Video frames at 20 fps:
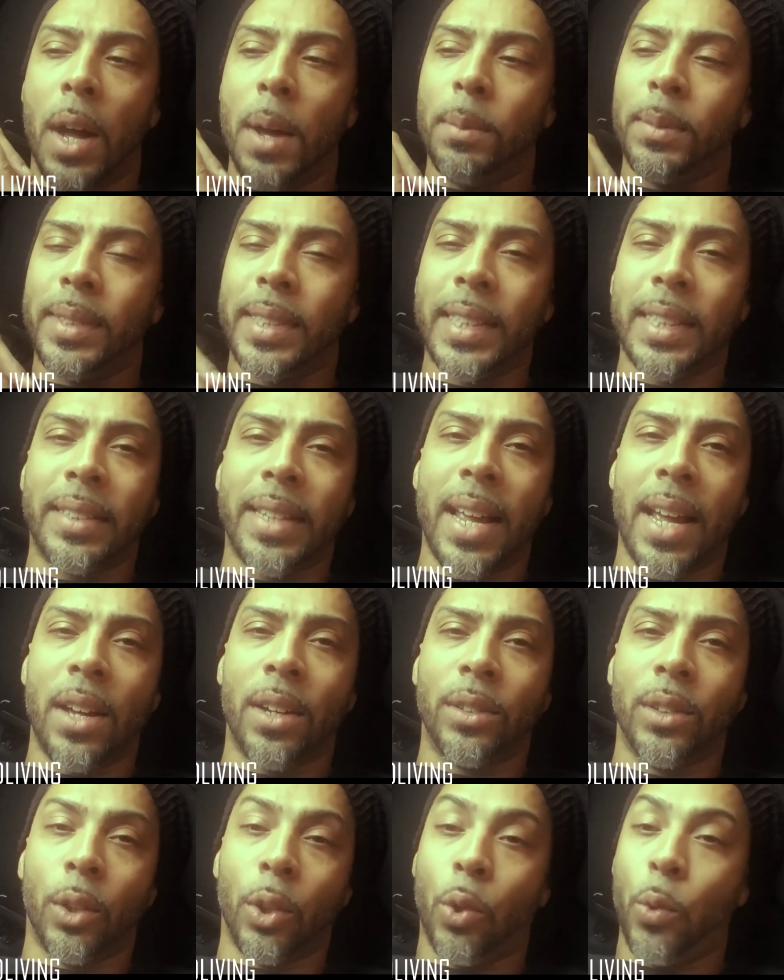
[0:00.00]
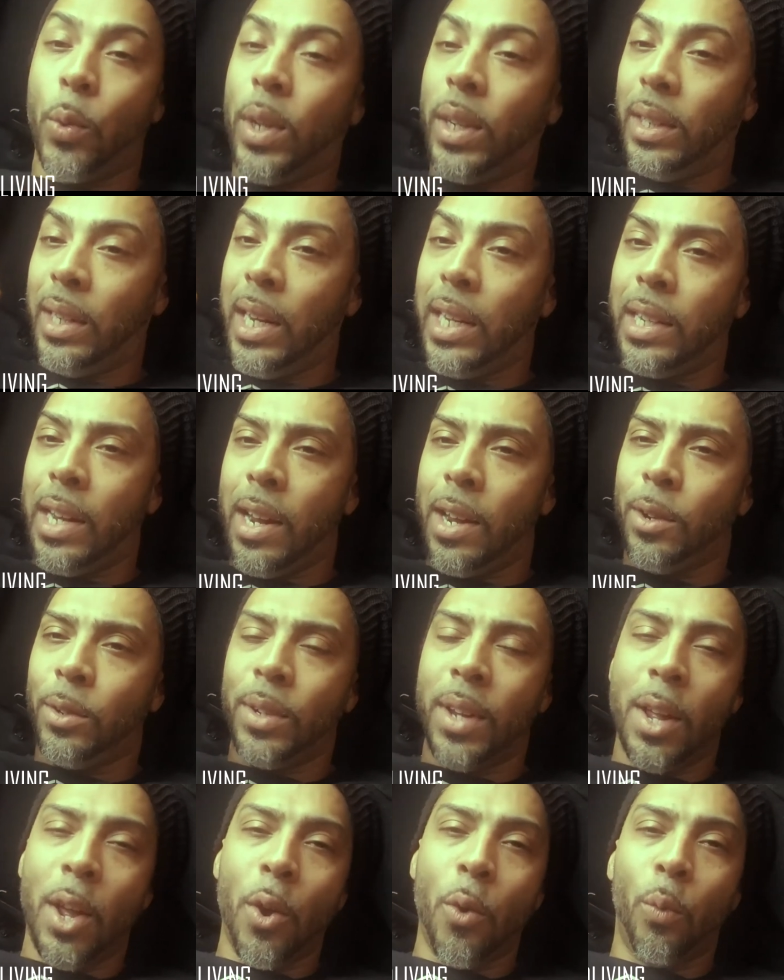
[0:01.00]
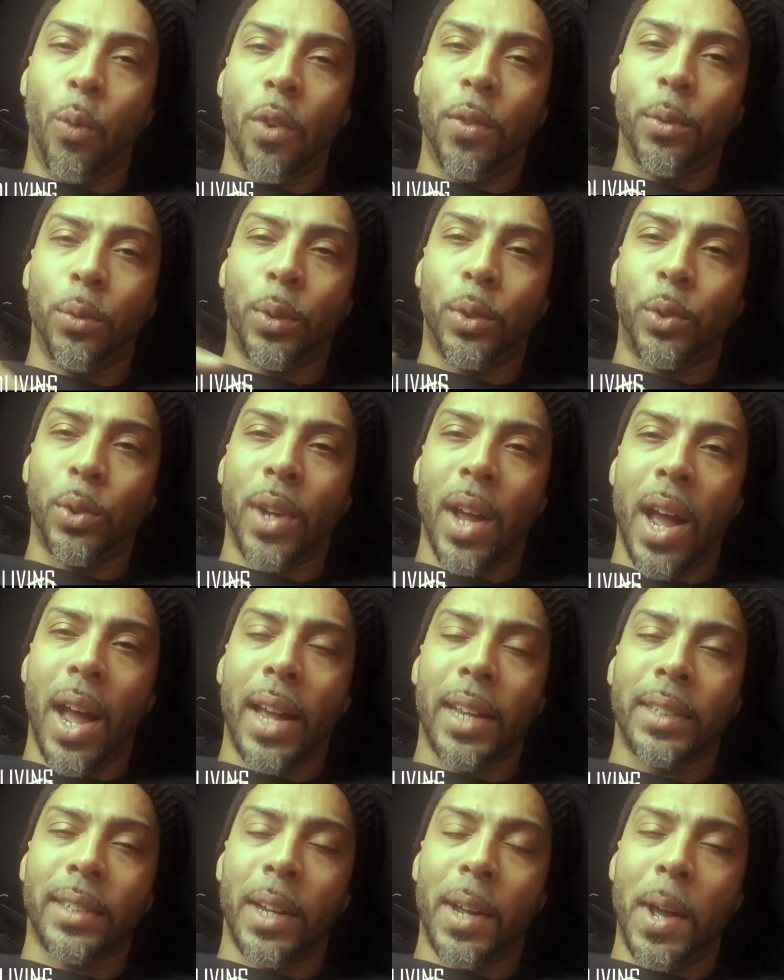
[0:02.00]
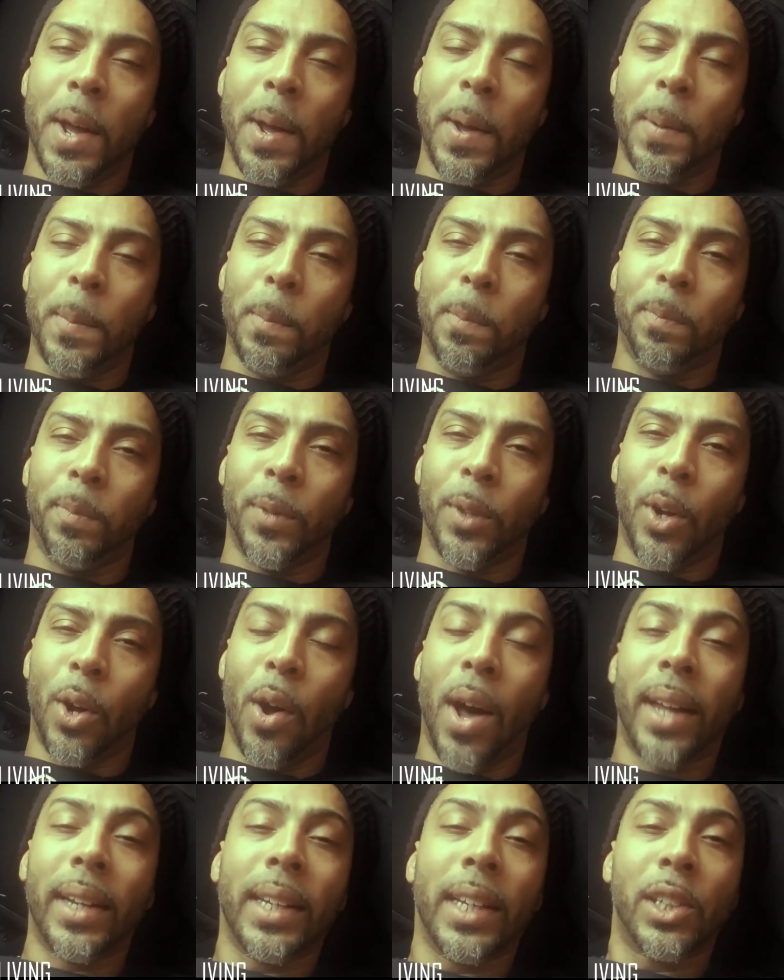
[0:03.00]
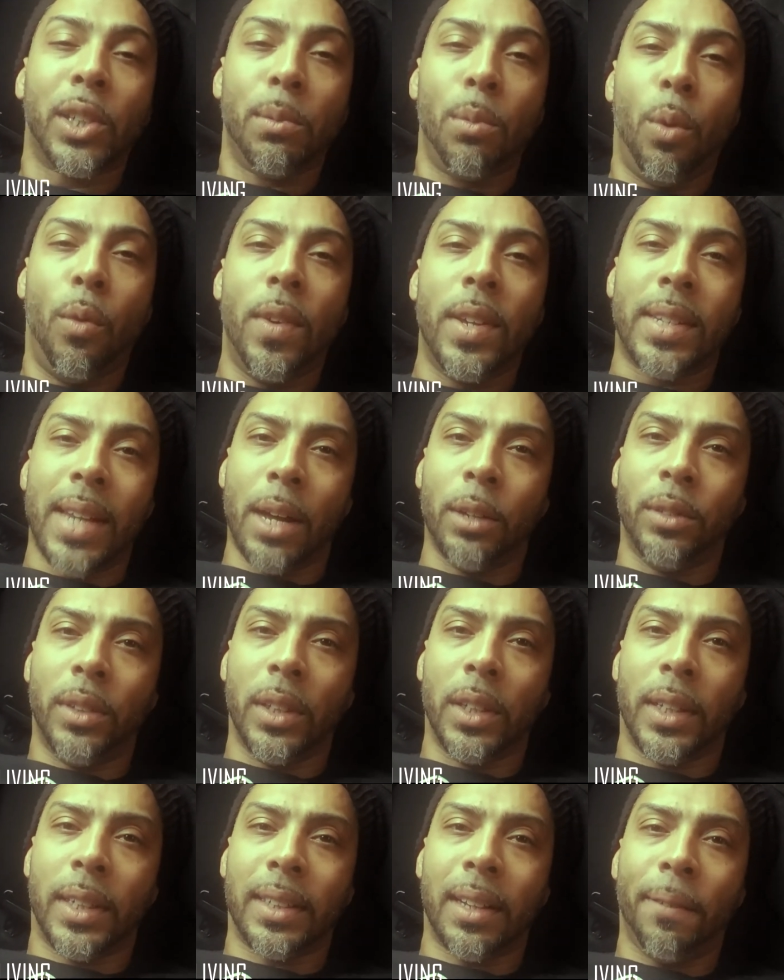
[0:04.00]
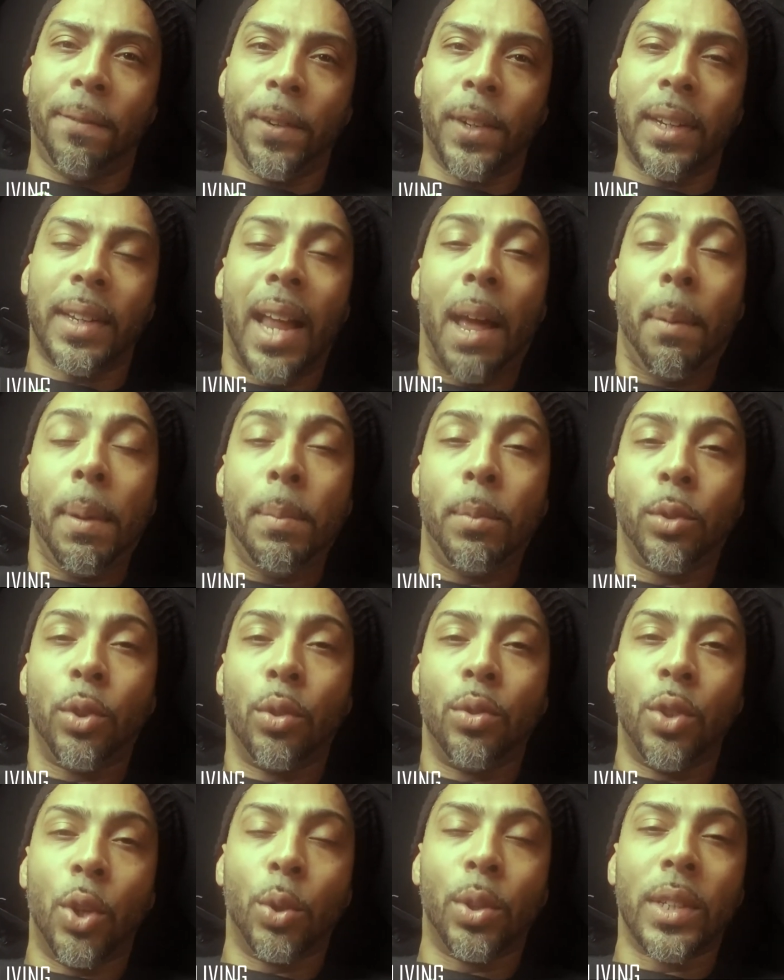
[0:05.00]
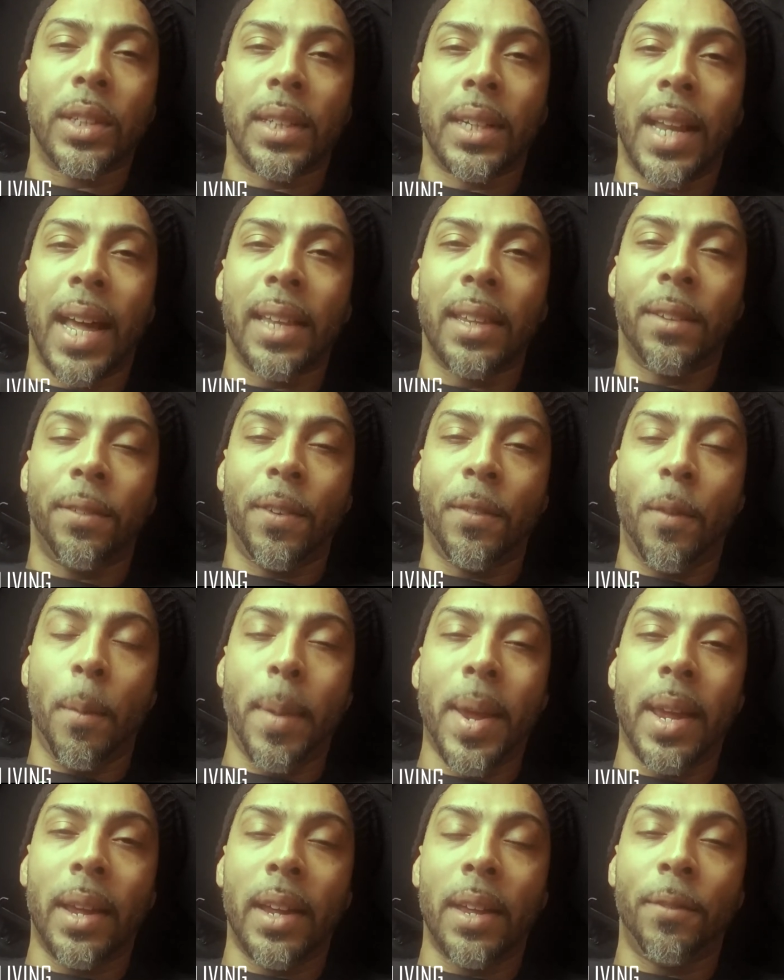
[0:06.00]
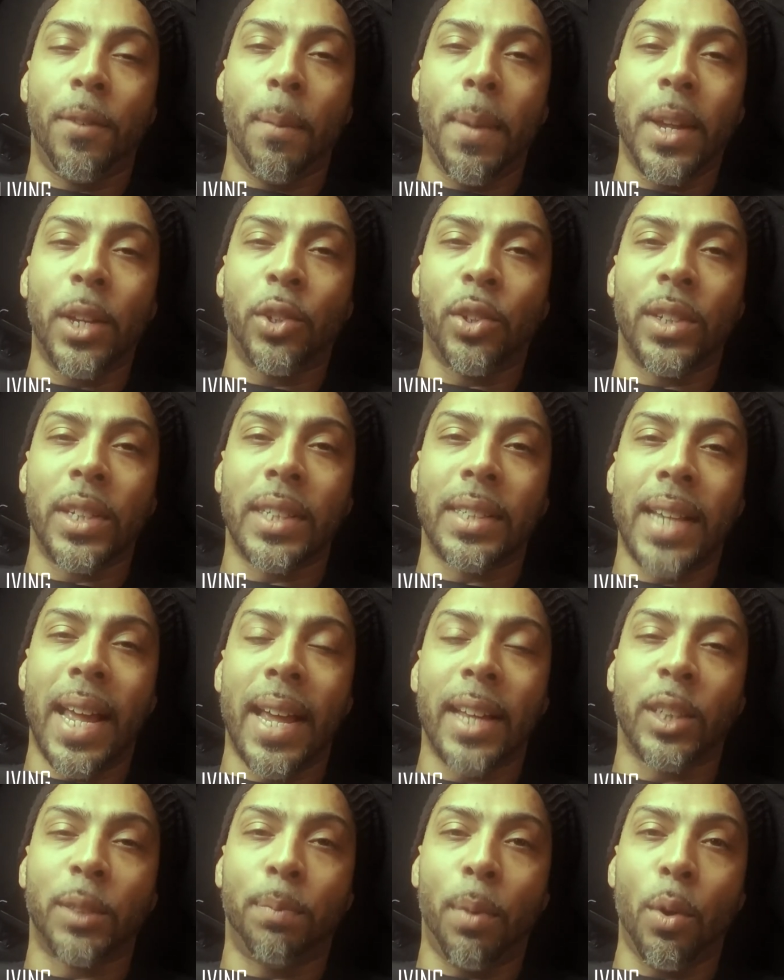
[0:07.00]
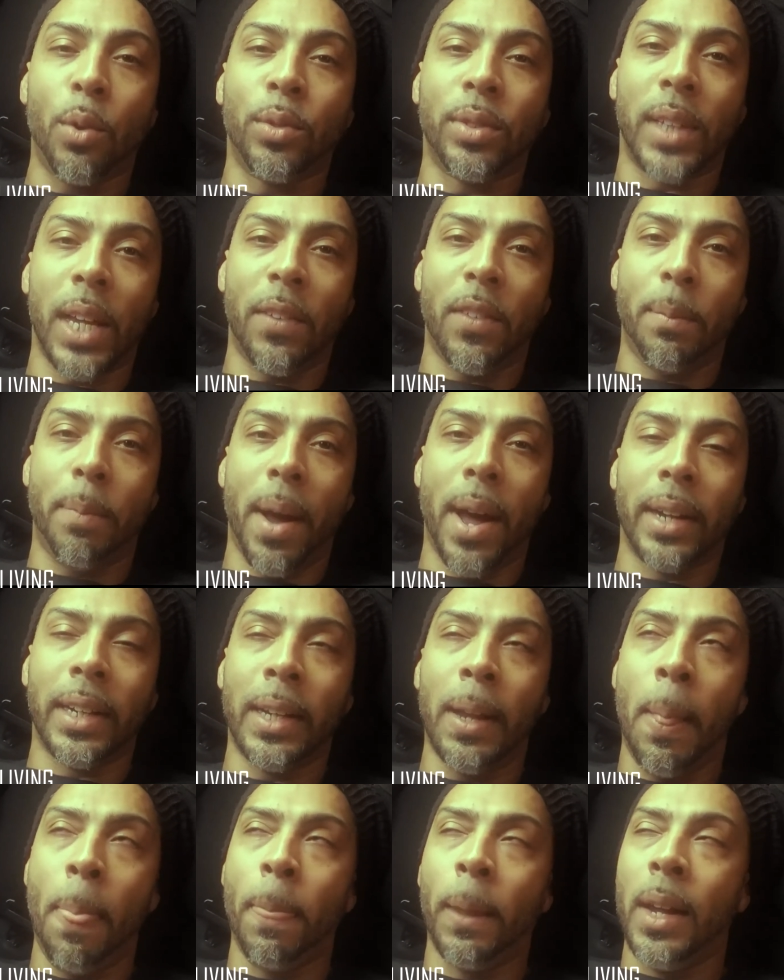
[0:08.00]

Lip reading: sit down, a quick lay down with you guys on how to get your movies out there, because I feel a lot of people don't know this. A lot of information is not exposed to everybody.